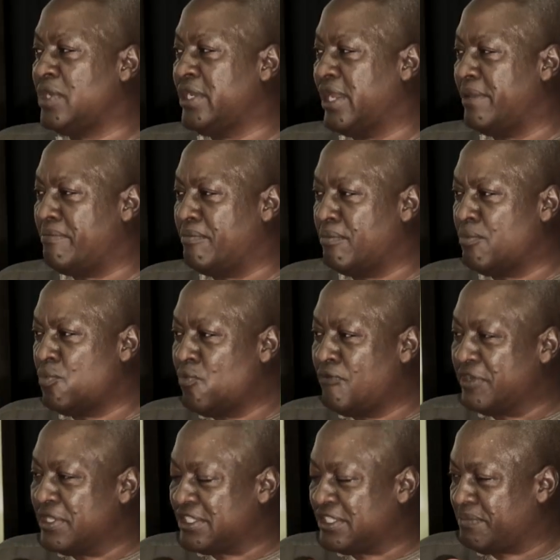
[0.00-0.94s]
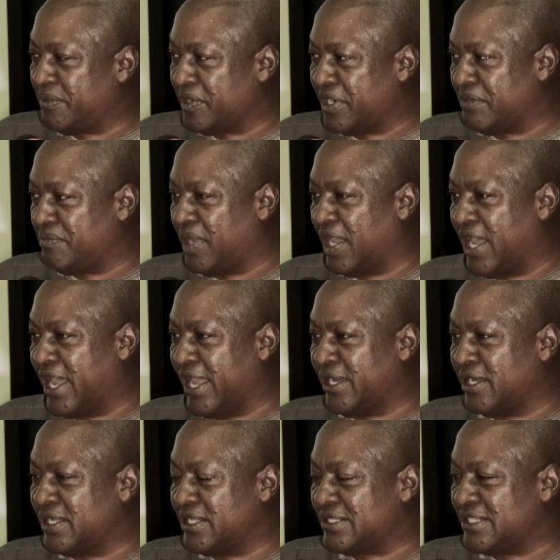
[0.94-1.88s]
only the moving spirit
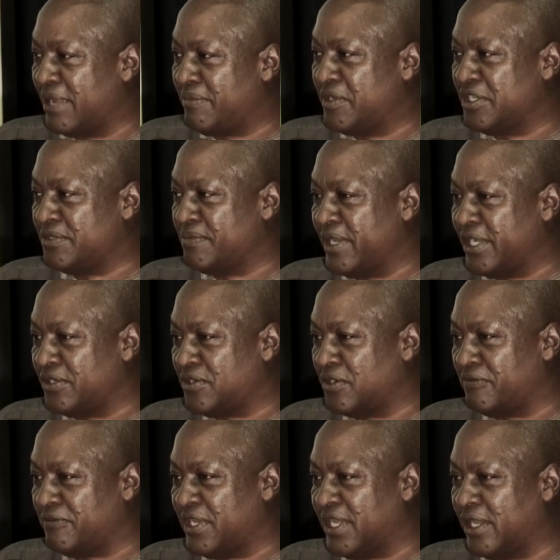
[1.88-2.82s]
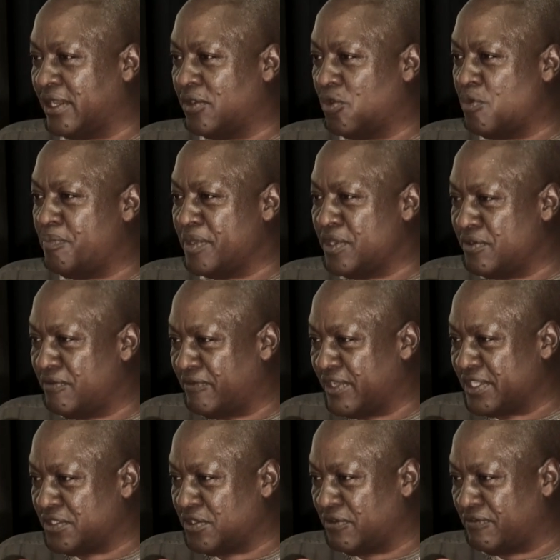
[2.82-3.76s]
behind the establishment of the Open
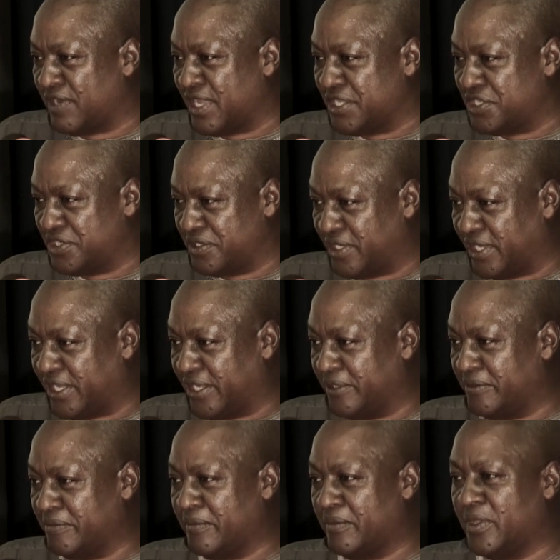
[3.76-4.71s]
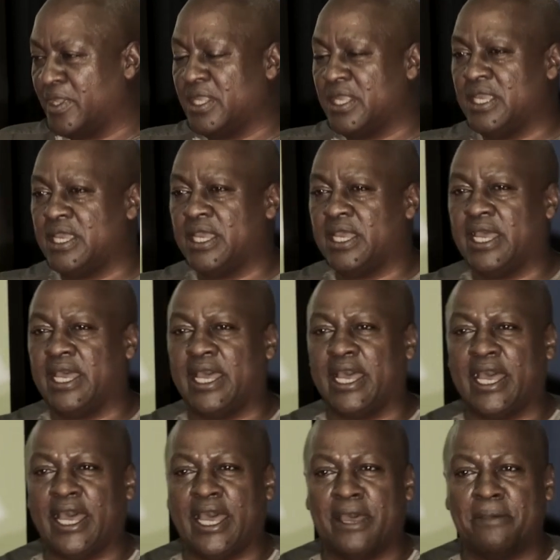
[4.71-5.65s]
University of Nigeria,
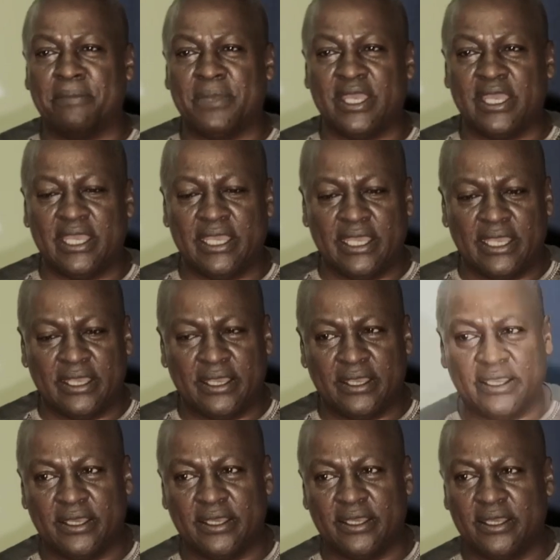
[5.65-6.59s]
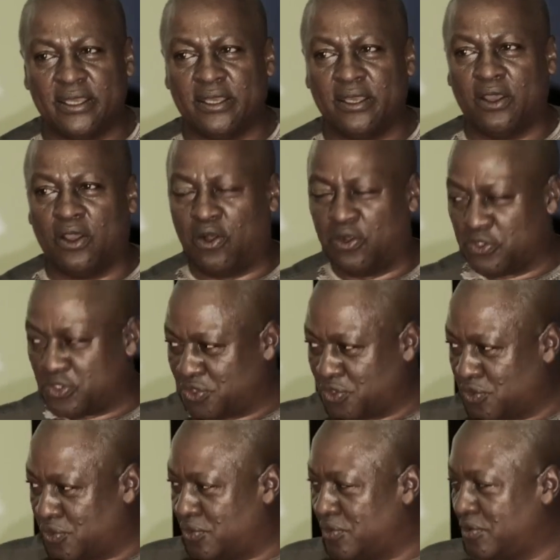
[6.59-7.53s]
he
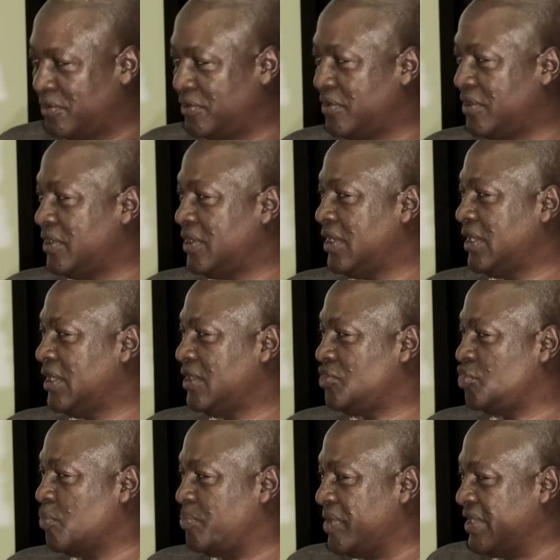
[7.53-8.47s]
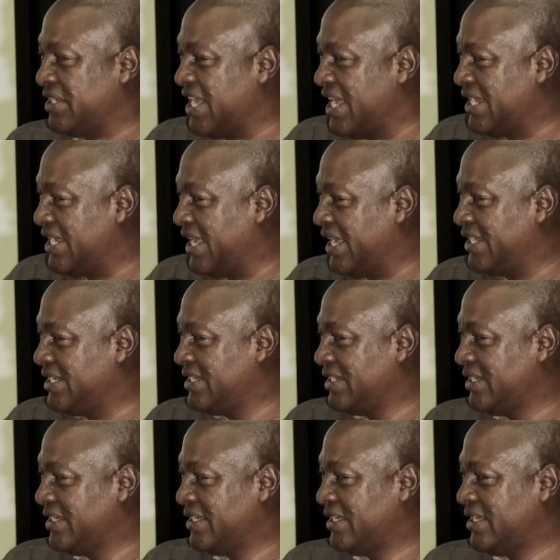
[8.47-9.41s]
also superintended
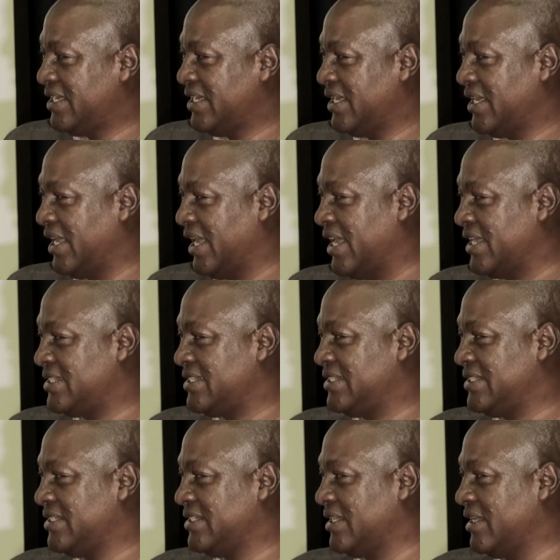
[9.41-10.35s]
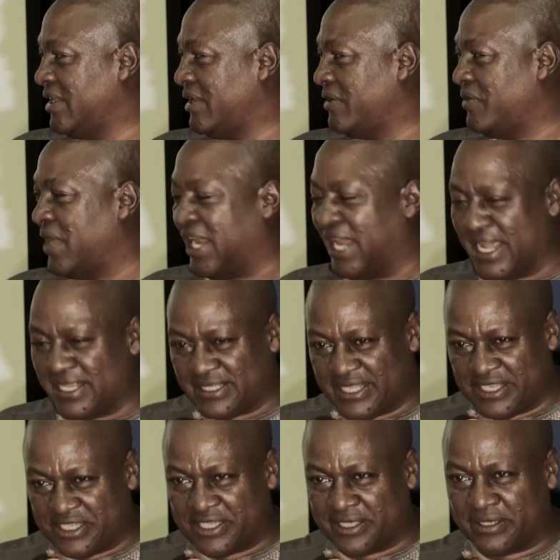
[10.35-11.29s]
its
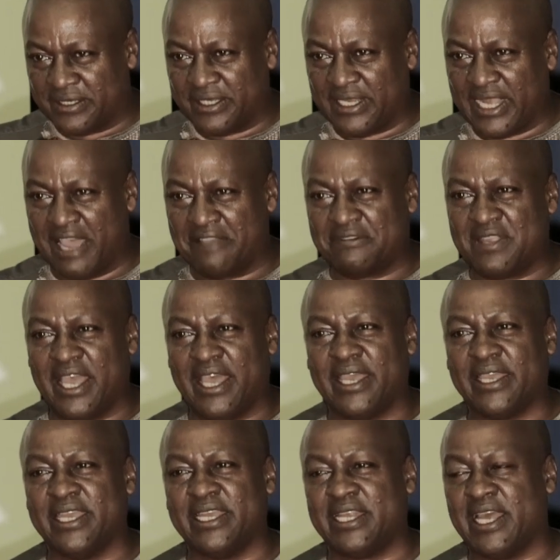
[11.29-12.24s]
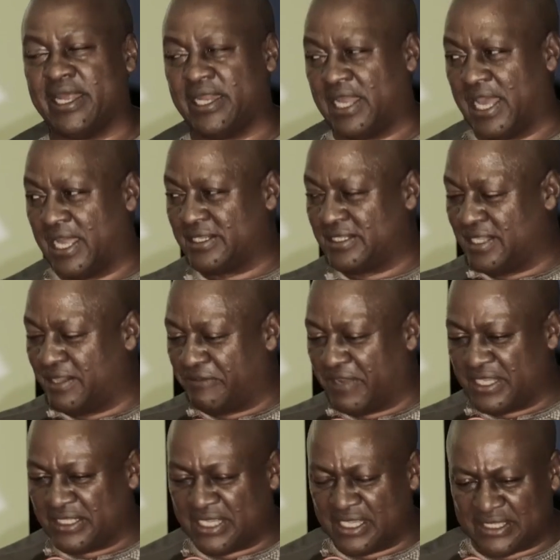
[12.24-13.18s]
realization after it had, as the
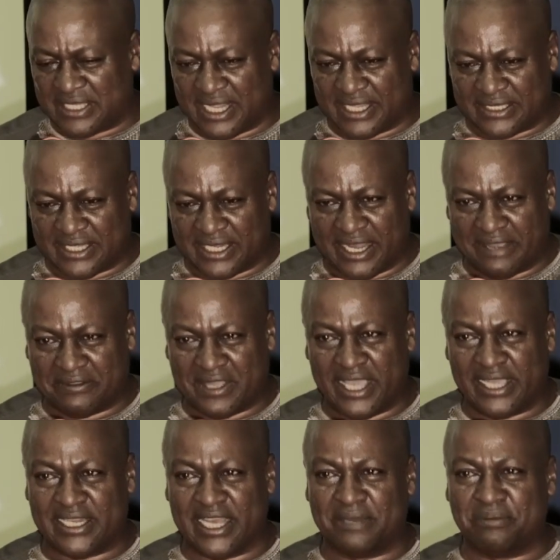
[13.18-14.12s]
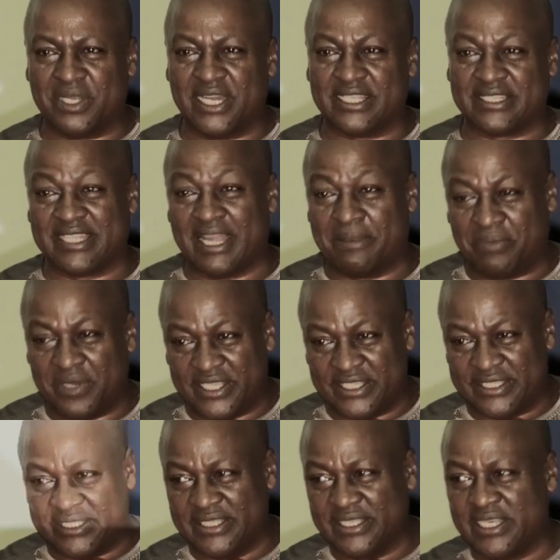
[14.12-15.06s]
Vice Chancellor said, after it had been
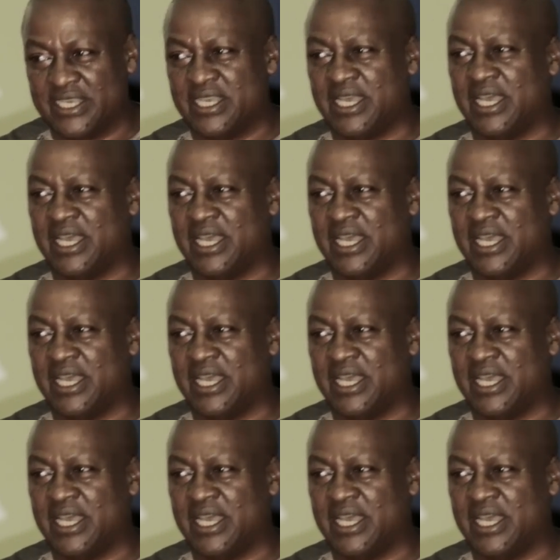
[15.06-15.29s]
established